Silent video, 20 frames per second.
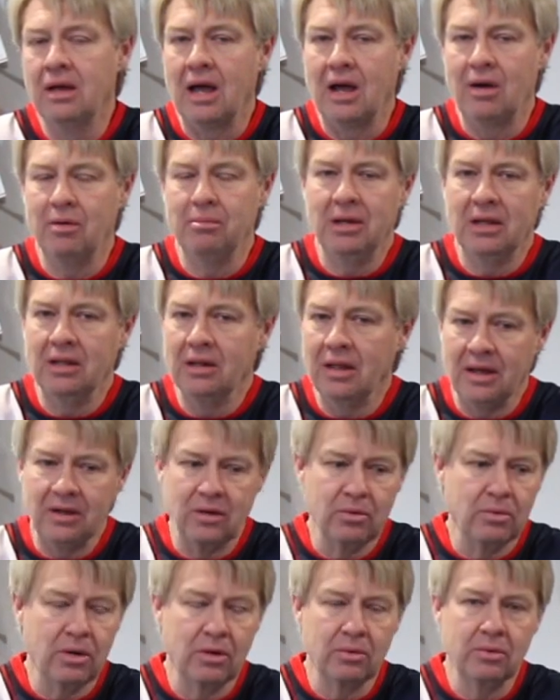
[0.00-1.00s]
I'll be glad
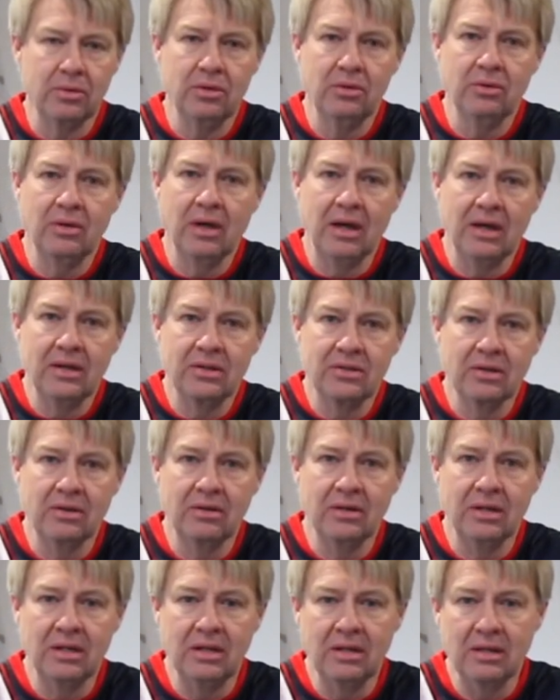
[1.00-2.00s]
to work with you guys
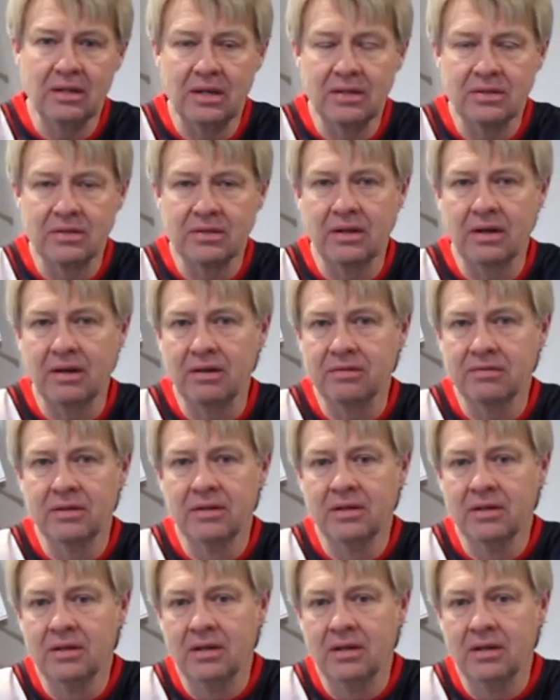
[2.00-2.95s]
on any of that stuff.